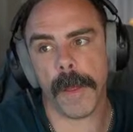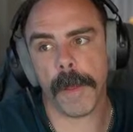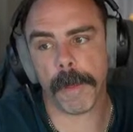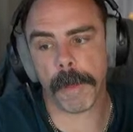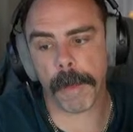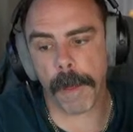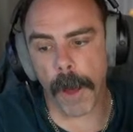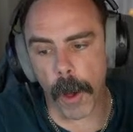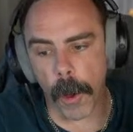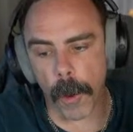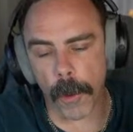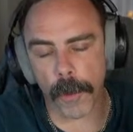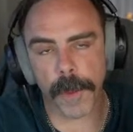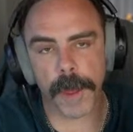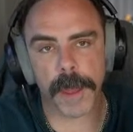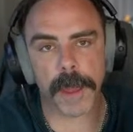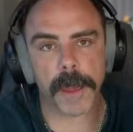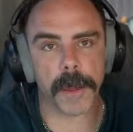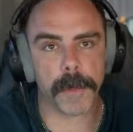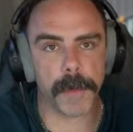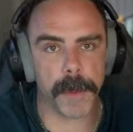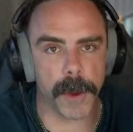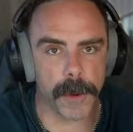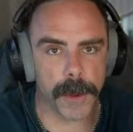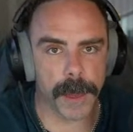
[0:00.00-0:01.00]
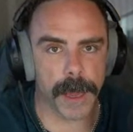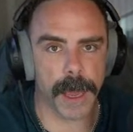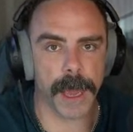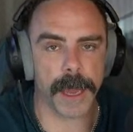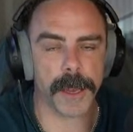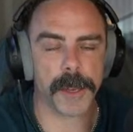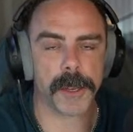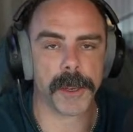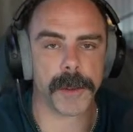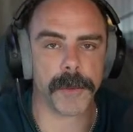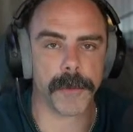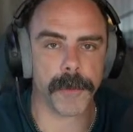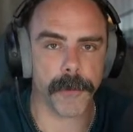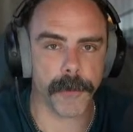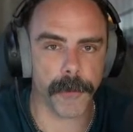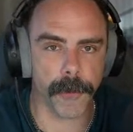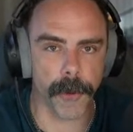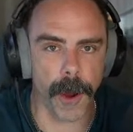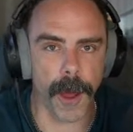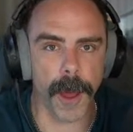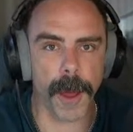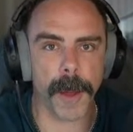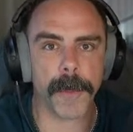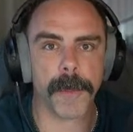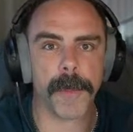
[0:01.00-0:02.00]
only communication
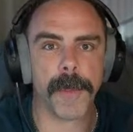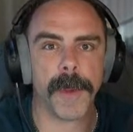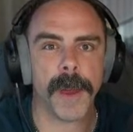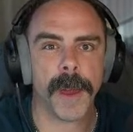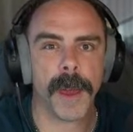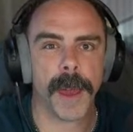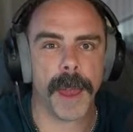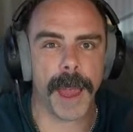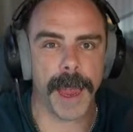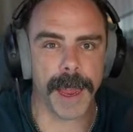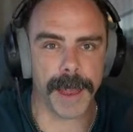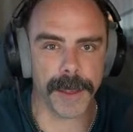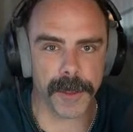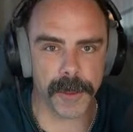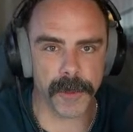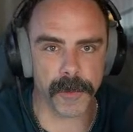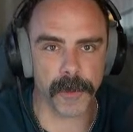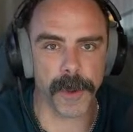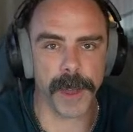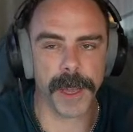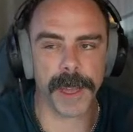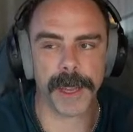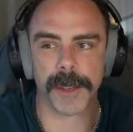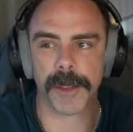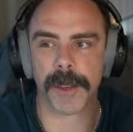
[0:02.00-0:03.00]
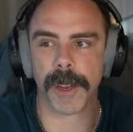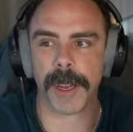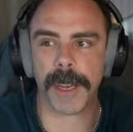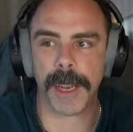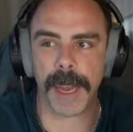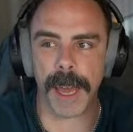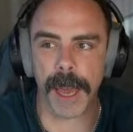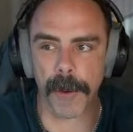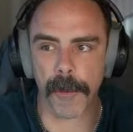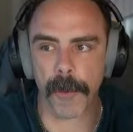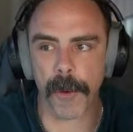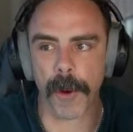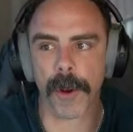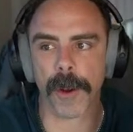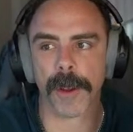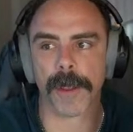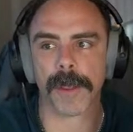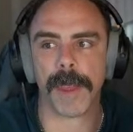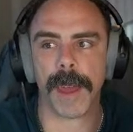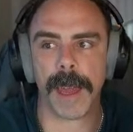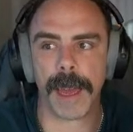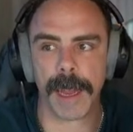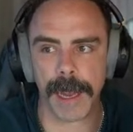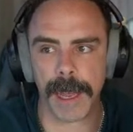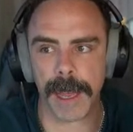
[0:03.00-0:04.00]
from a switch, a network
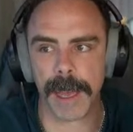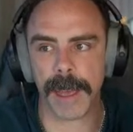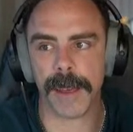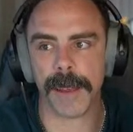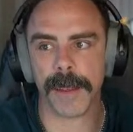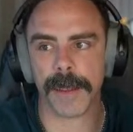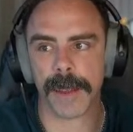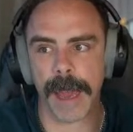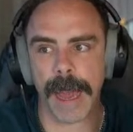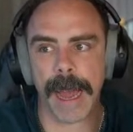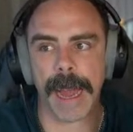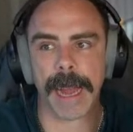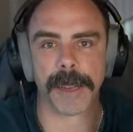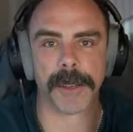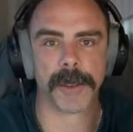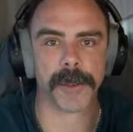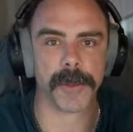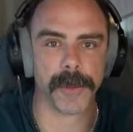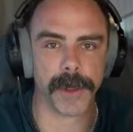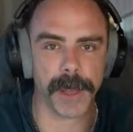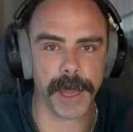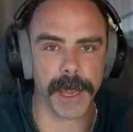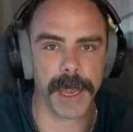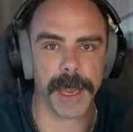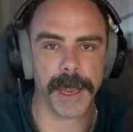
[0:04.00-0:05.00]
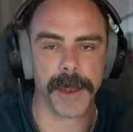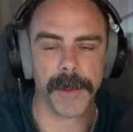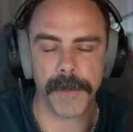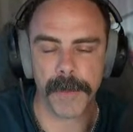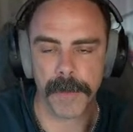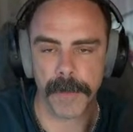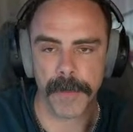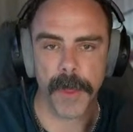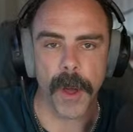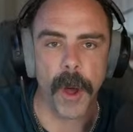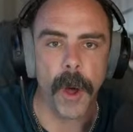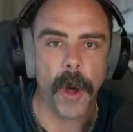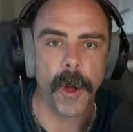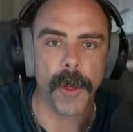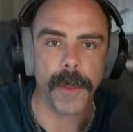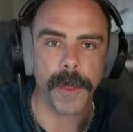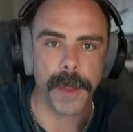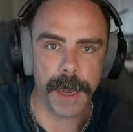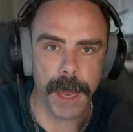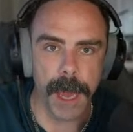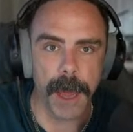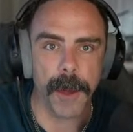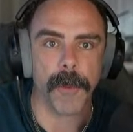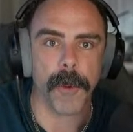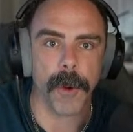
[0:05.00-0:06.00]
that is actually on the
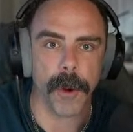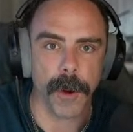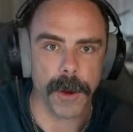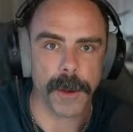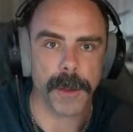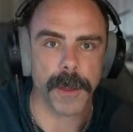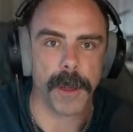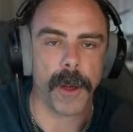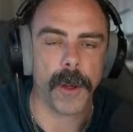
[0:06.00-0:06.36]
network,